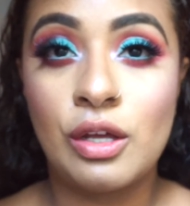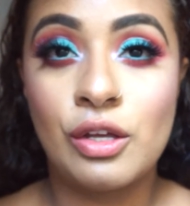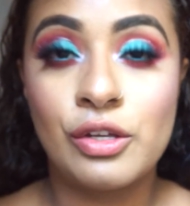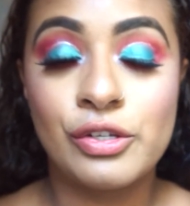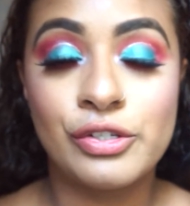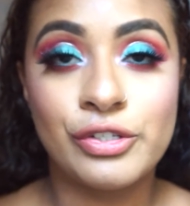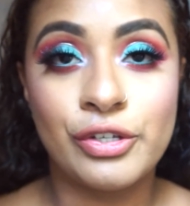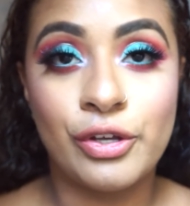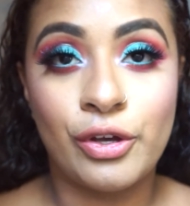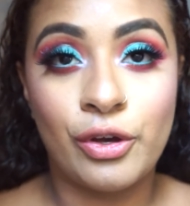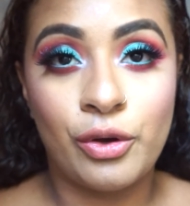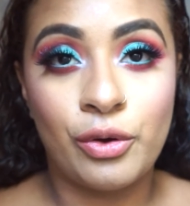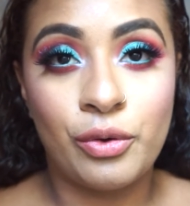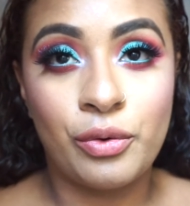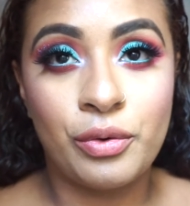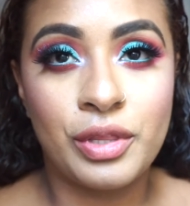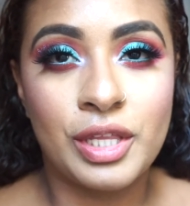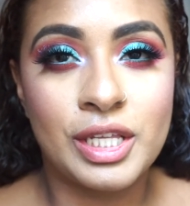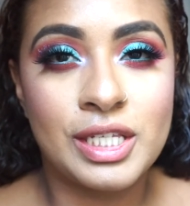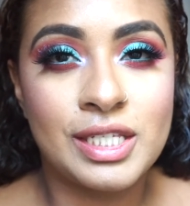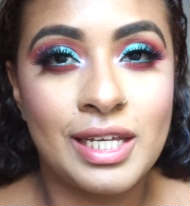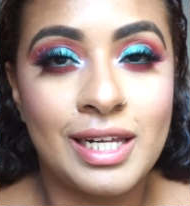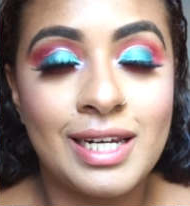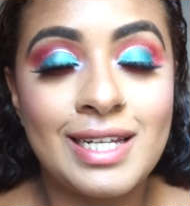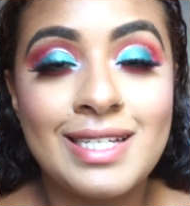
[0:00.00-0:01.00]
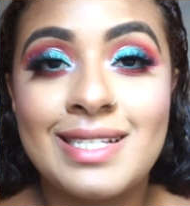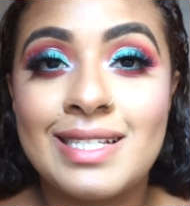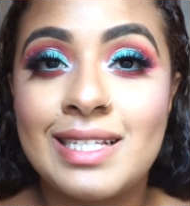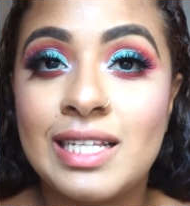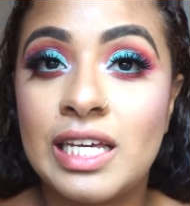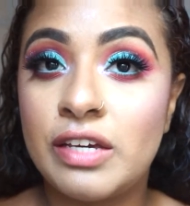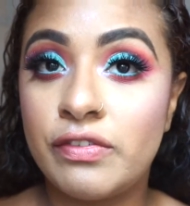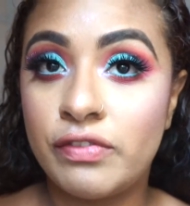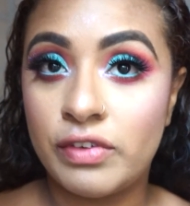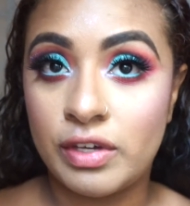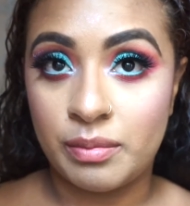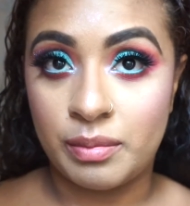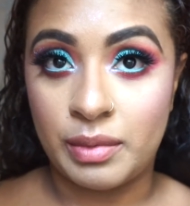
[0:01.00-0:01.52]
So the sun is
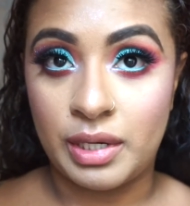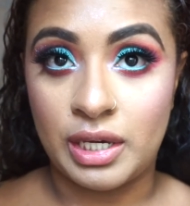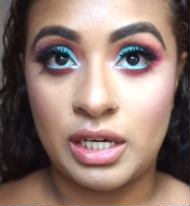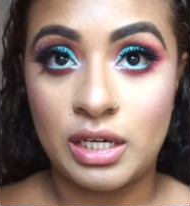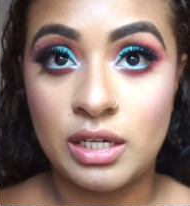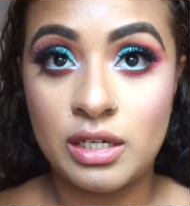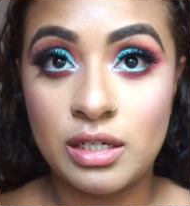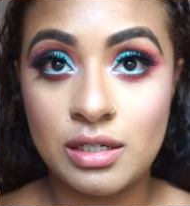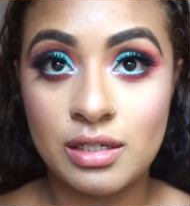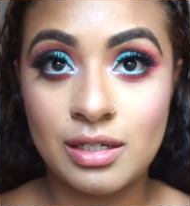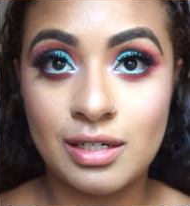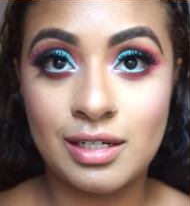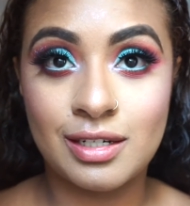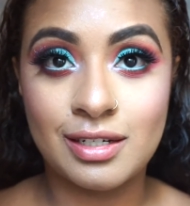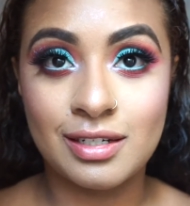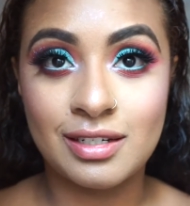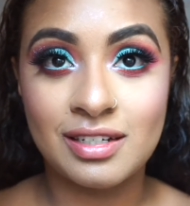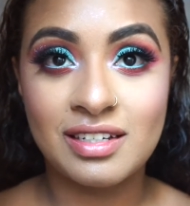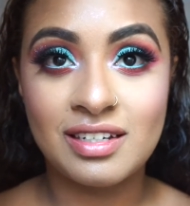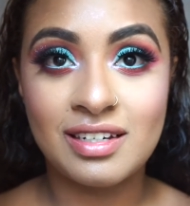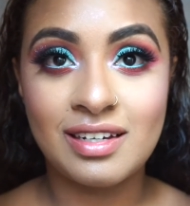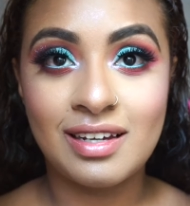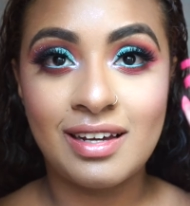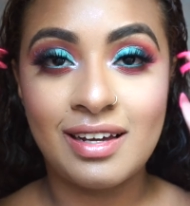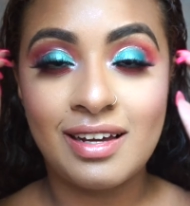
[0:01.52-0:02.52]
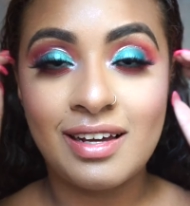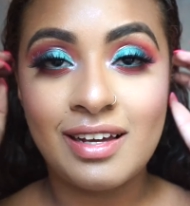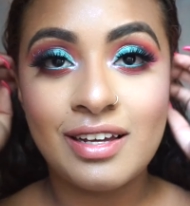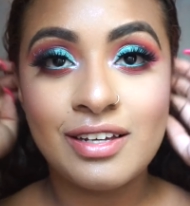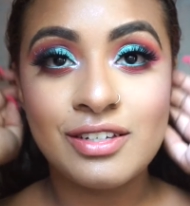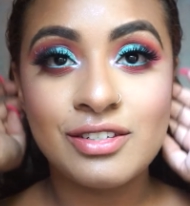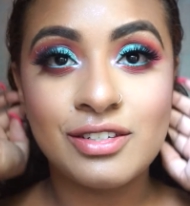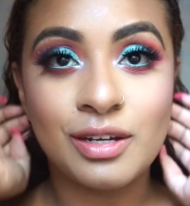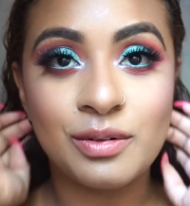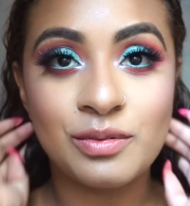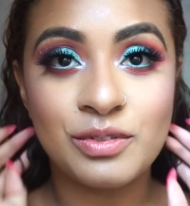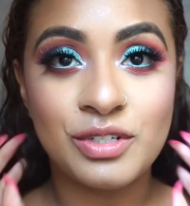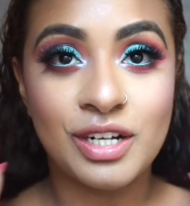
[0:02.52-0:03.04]
leaving me,
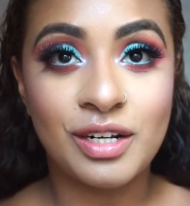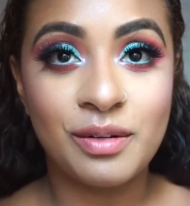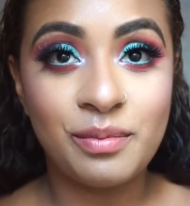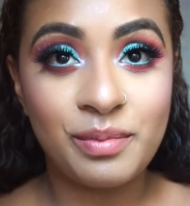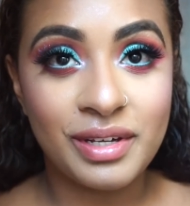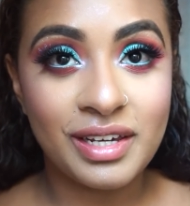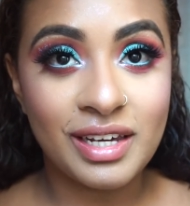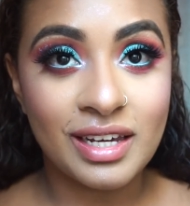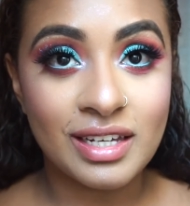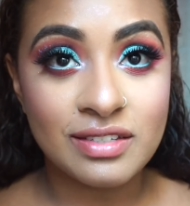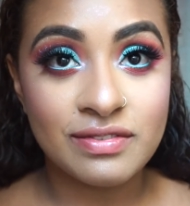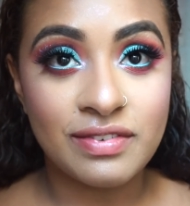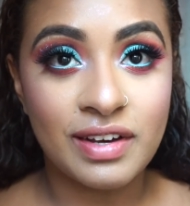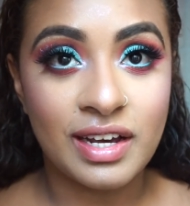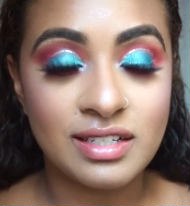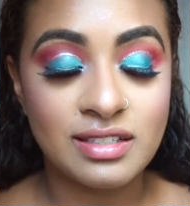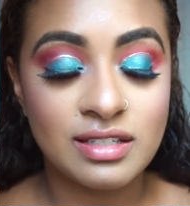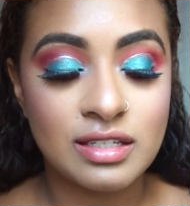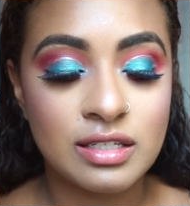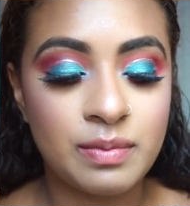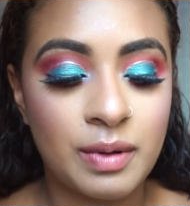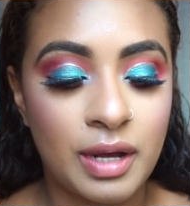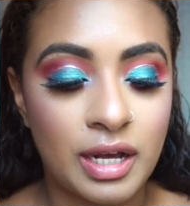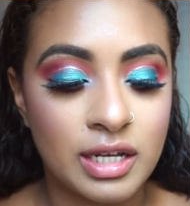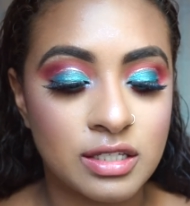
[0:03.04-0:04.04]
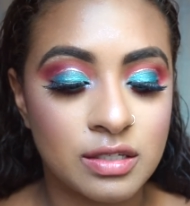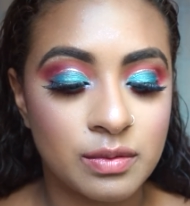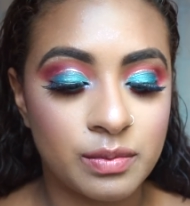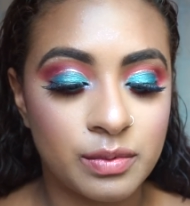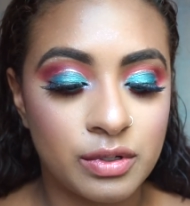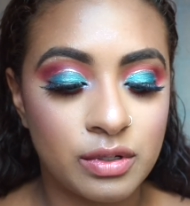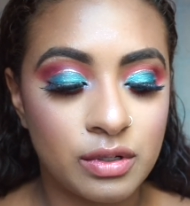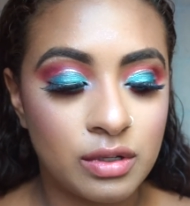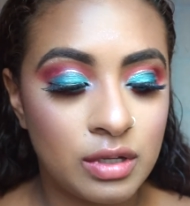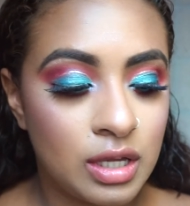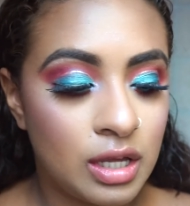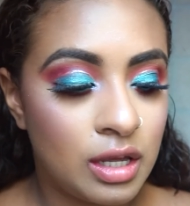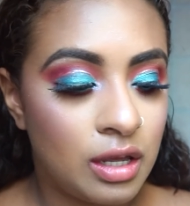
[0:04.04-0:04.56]
so I'm trying to be as fast as
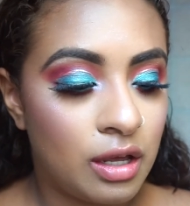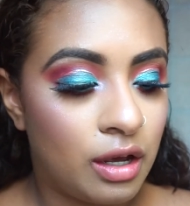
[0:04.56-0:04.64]
possible.